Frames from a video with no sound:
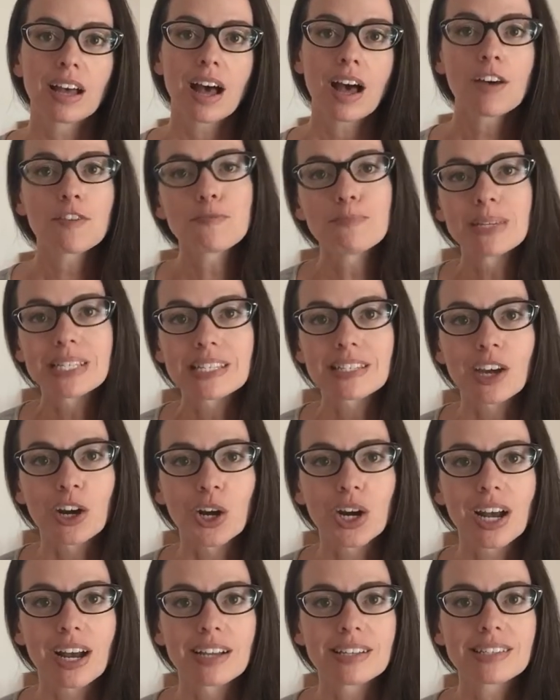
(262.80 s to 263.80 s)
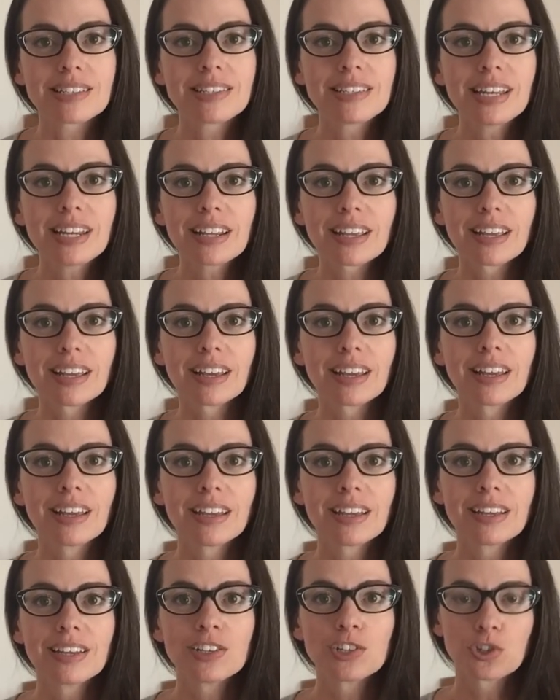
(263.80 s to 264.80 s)
of my stair cut, sitting
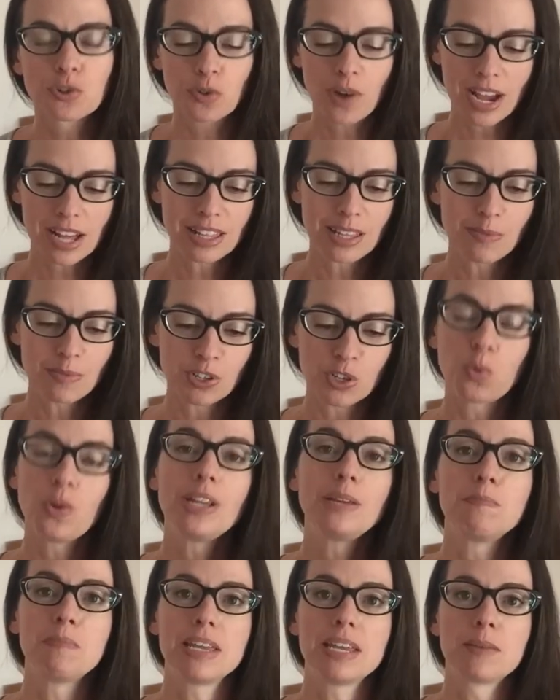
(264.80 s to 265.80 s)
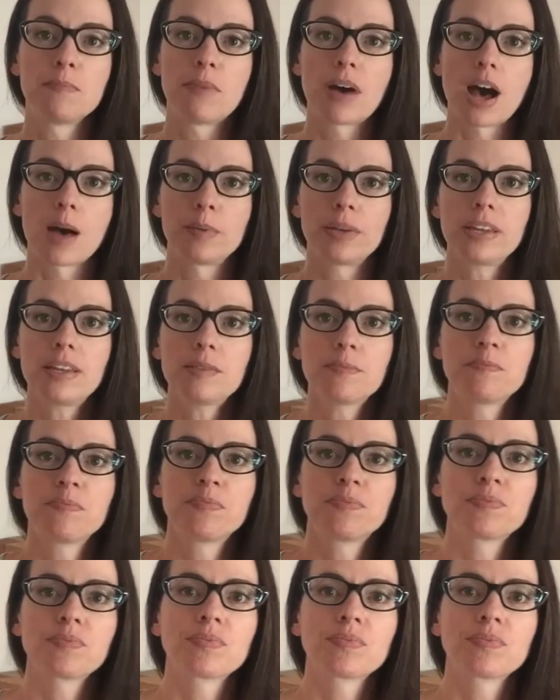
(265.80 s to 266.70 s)
directly between me and Bobby.